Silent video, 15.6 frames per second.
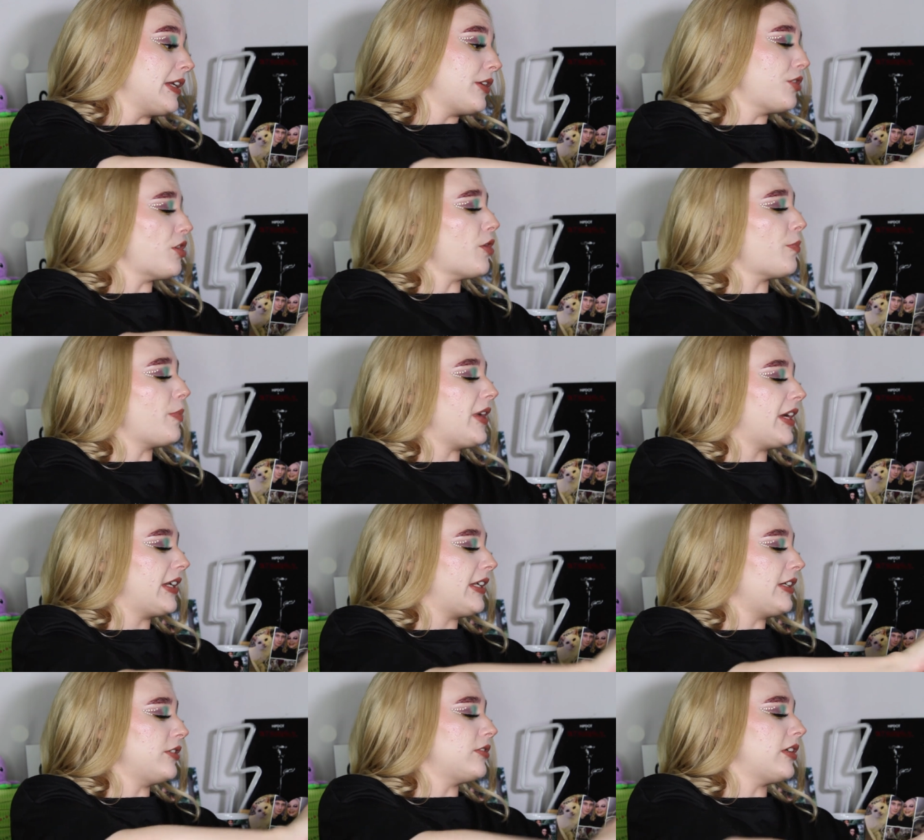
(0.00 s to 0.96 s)
no big
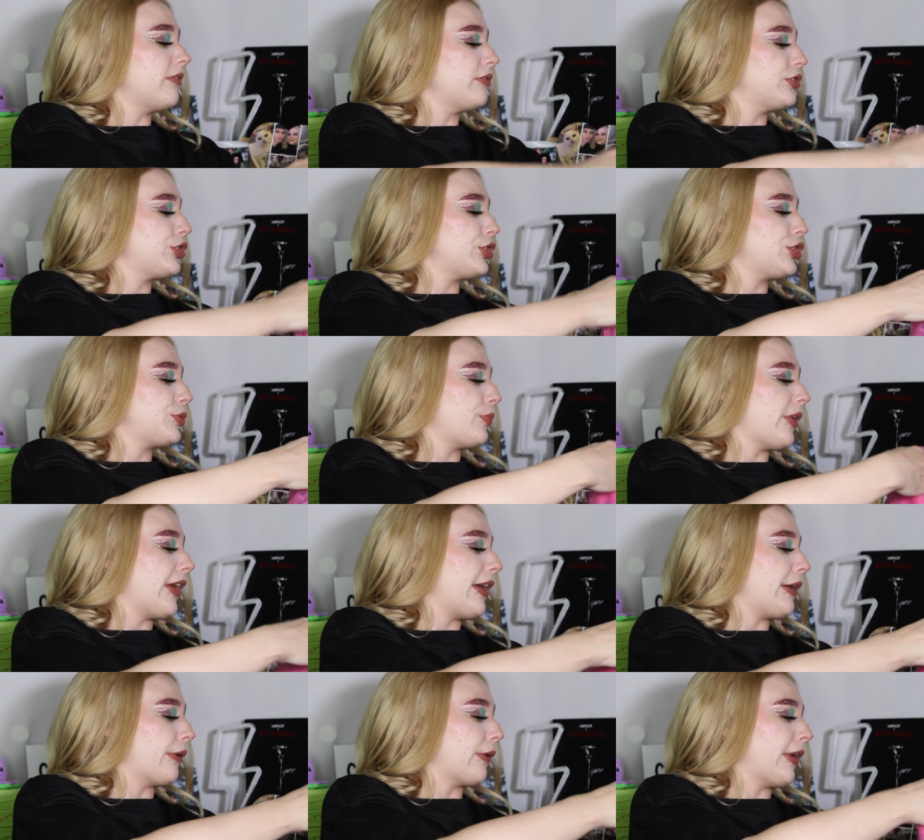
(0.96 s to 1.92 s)
deal. I was just
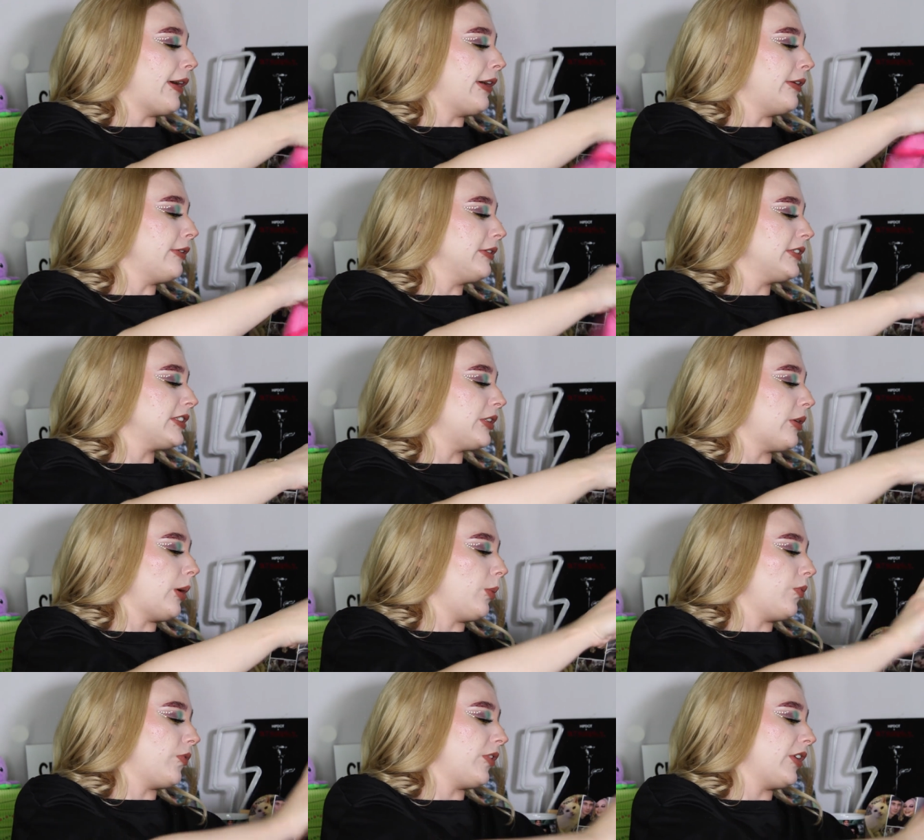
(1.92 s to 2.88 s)
playing around, so
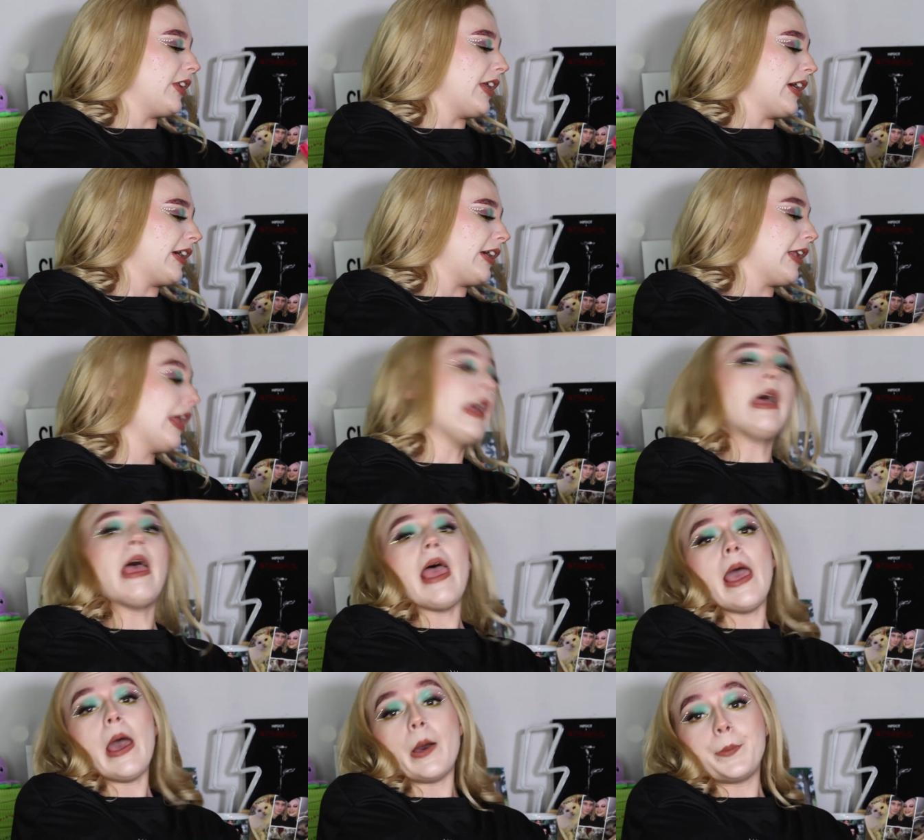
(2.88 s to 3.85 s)
hopefully that could
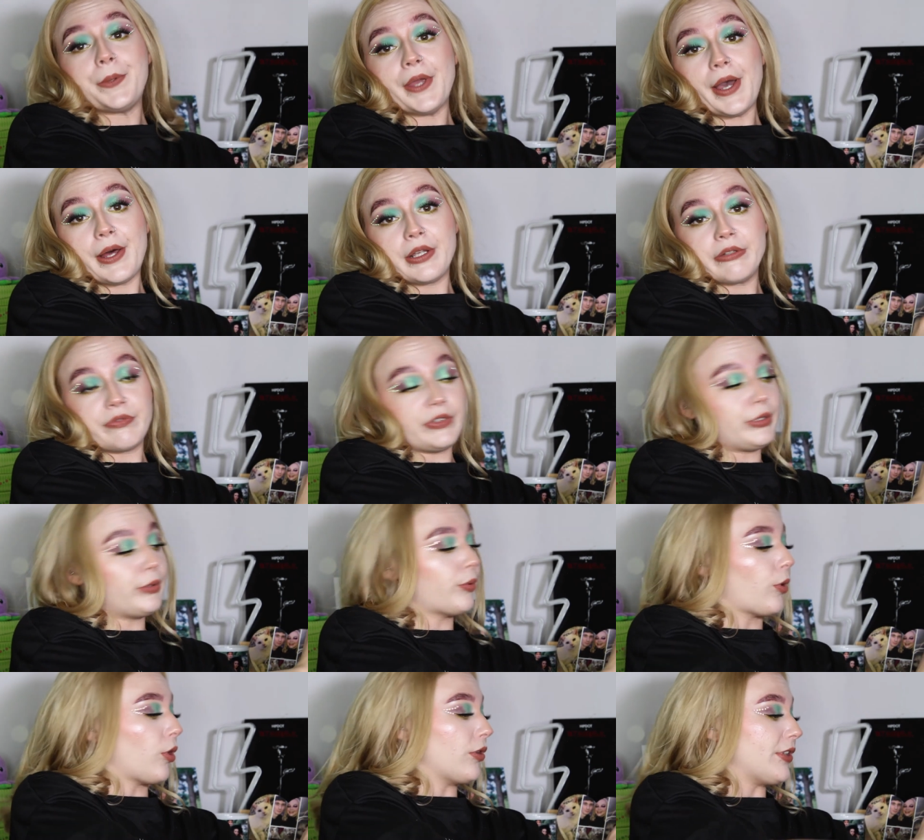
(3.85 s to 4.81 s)
help you out if you
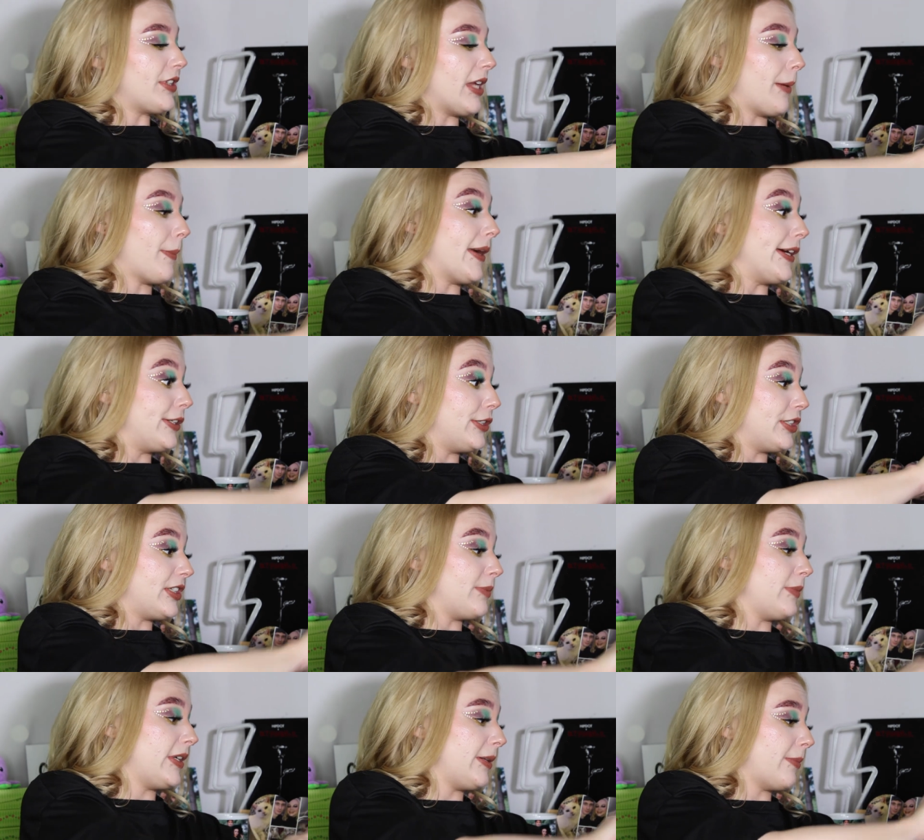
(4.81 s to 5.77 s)
were on the same page
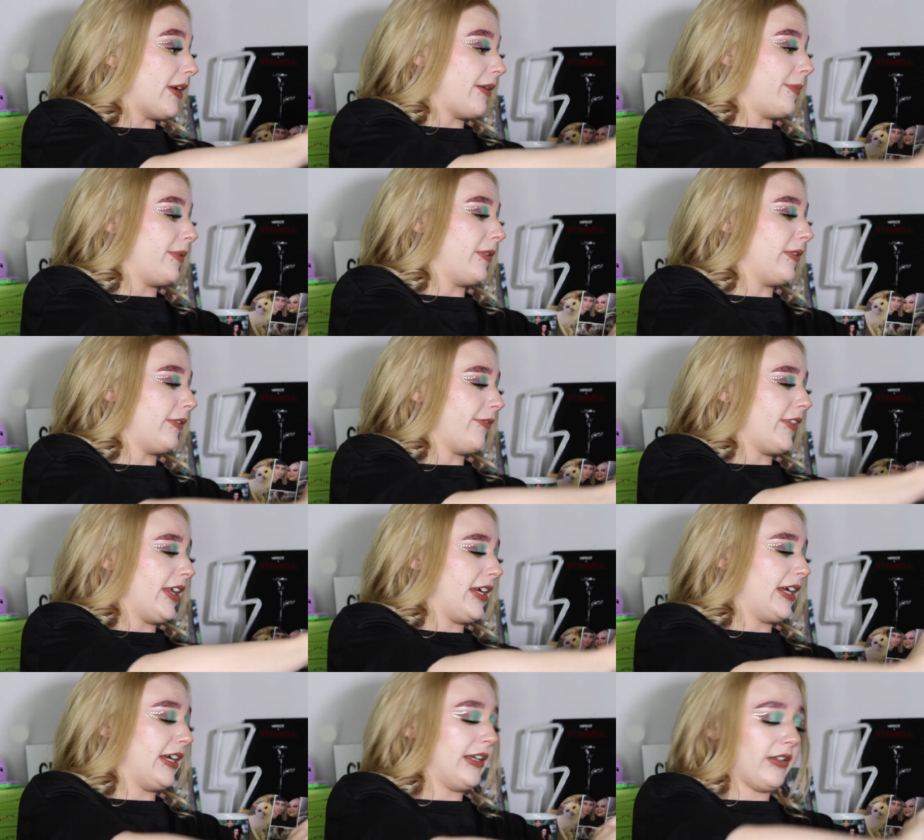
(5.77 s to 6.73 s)
as me by
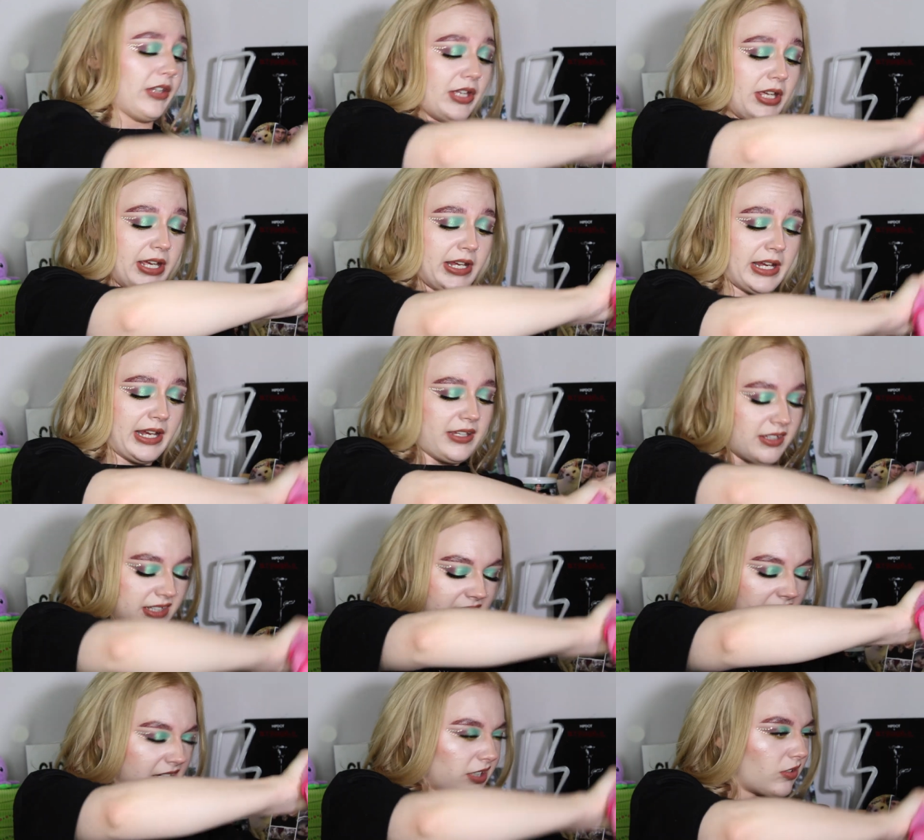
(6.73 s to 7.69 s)
thinking like, hey,
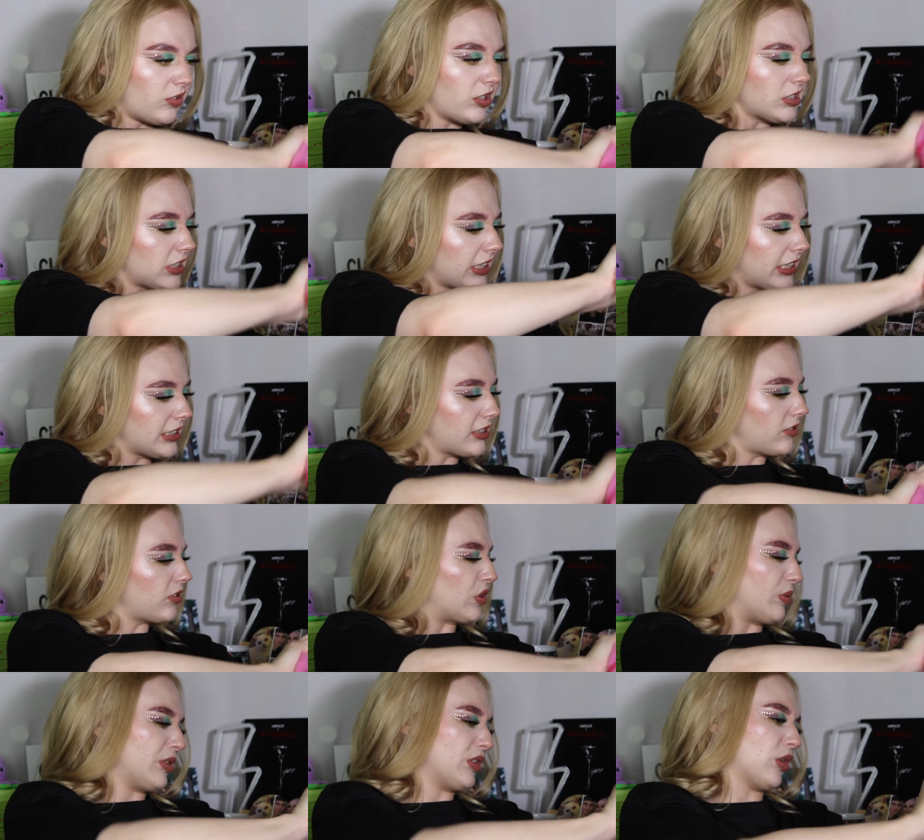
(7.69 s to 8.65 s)
this kind of looks like it's a
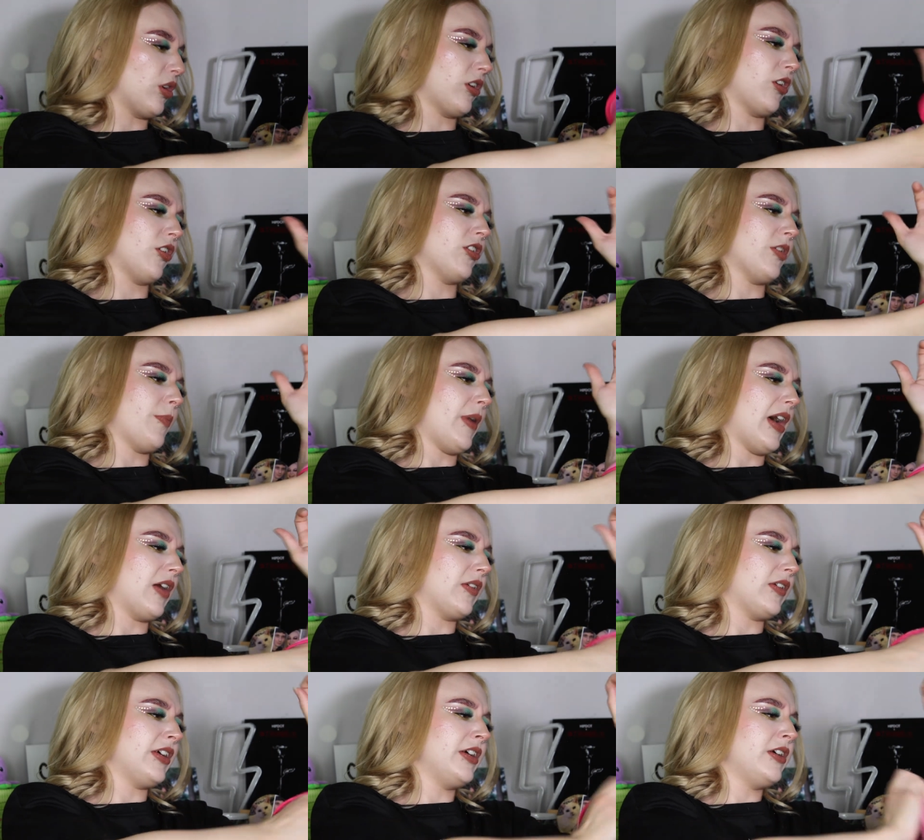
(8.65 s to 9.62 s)
little bit darker in the
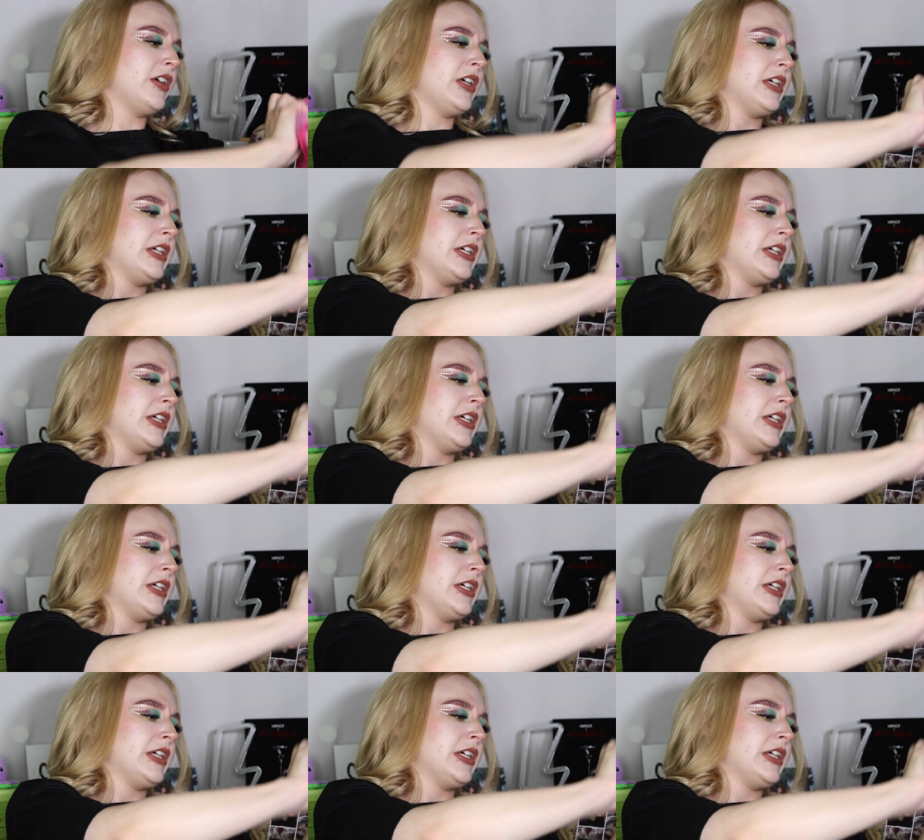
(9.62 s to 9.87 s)
palette.